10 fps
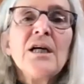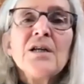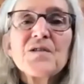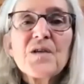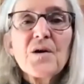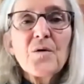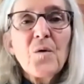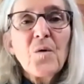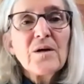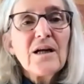
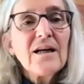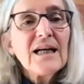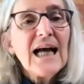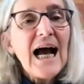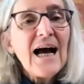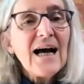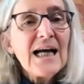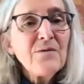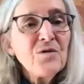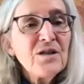So
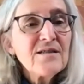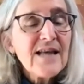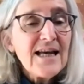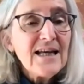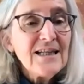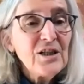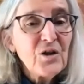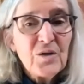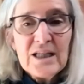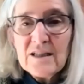I would say,
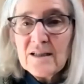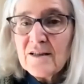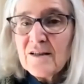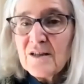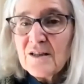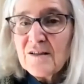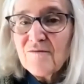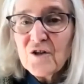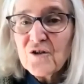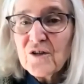if
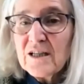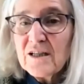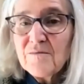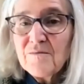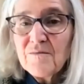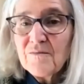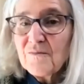you're in